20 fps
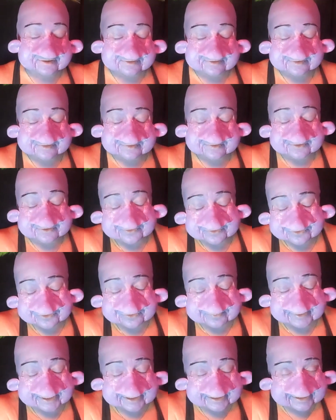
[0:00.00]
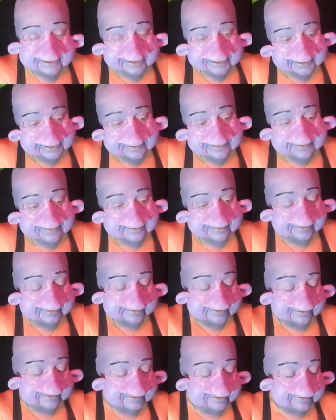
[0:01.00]
could just close my eyes
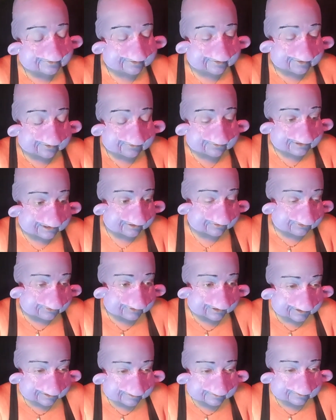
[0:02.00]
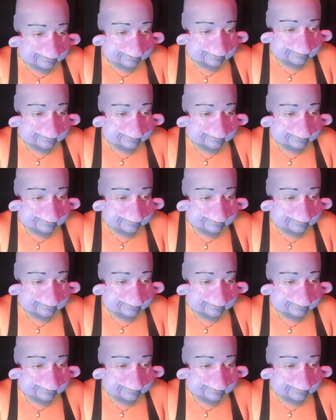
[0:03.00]
to give the effect.